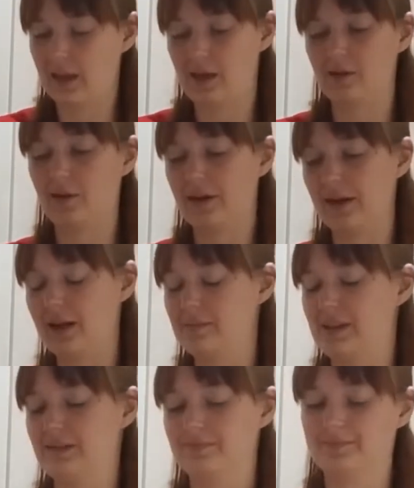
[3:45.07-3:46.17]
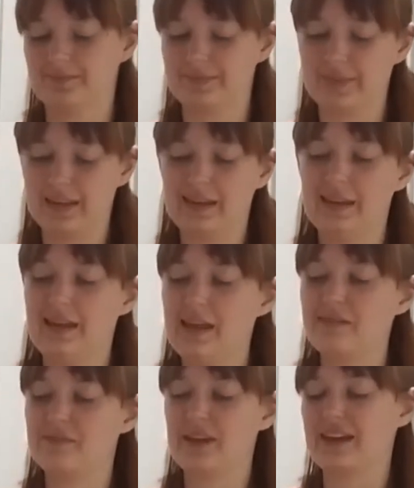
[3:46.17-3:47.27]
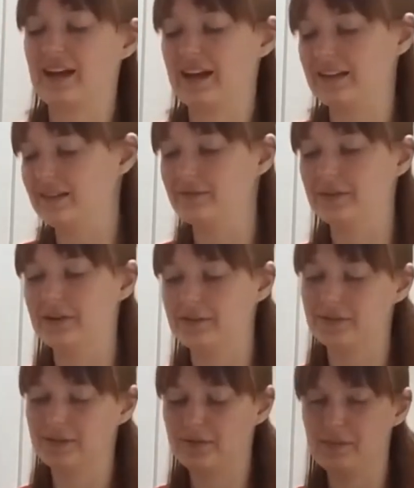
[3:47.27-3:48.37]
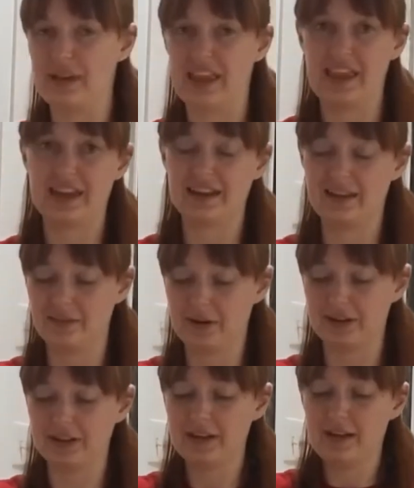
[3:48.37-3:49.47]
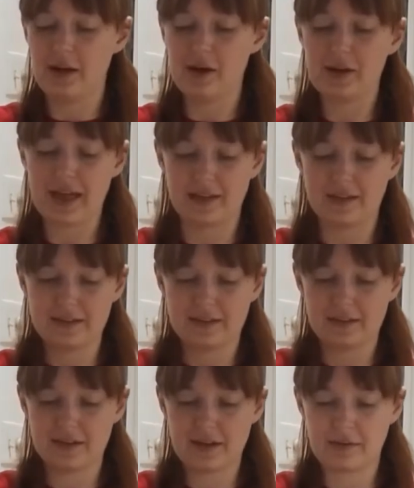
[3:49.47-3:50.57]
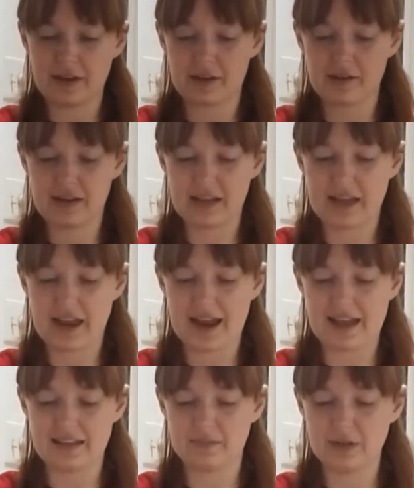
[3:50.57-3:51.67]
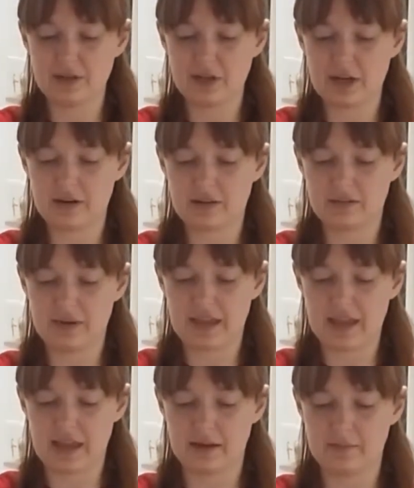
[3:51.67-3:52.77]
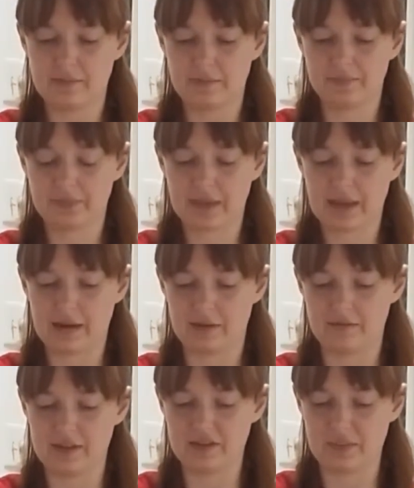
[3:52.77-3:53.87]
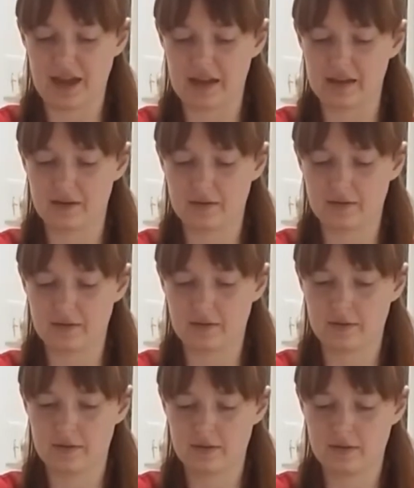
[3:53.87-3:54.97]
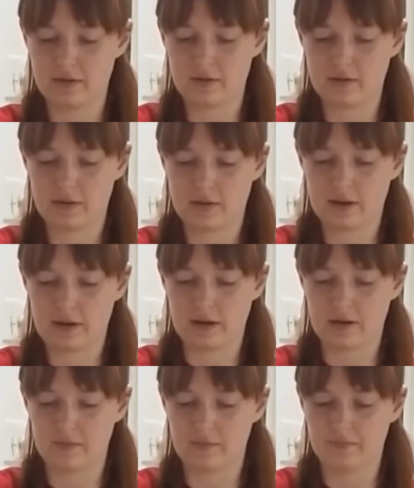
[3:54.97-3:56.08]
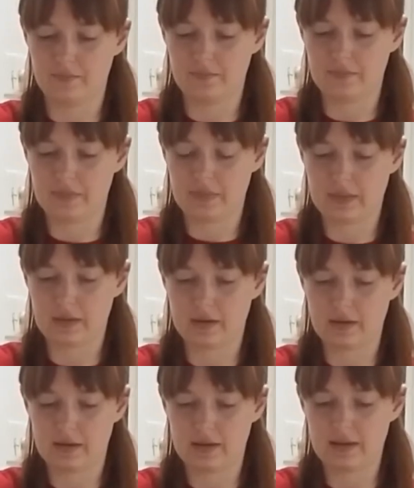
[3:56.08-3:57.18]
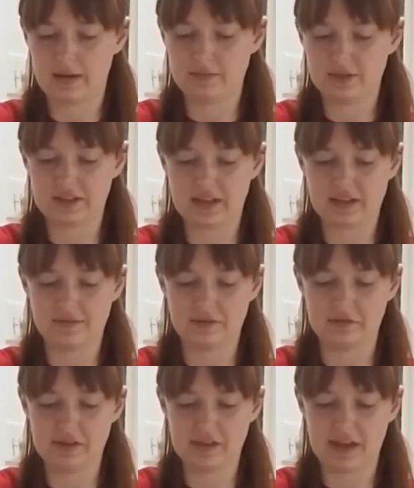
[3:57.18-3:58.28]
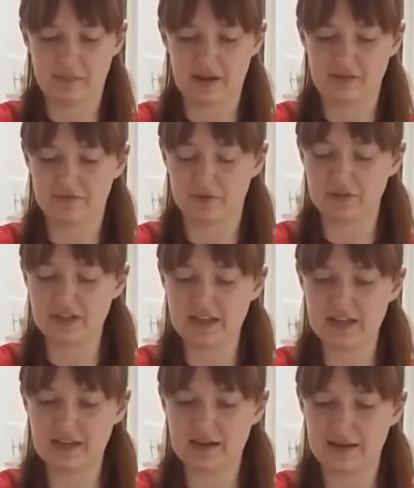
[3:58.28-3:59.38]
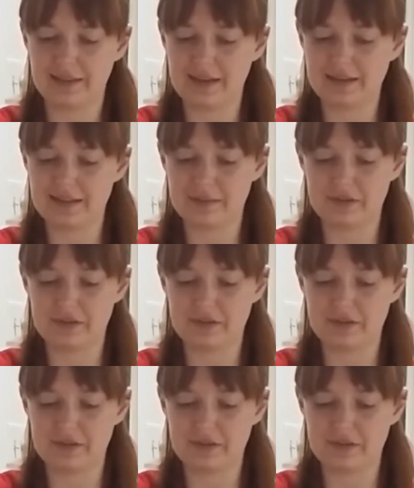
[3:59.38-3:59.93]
Well, I mean, it would be kind of gross. Wouldn't be the end of the world. Okay, so now we are going to get as much air as we can out of this bag. And I'm just kind of doing that by folding it, and that seems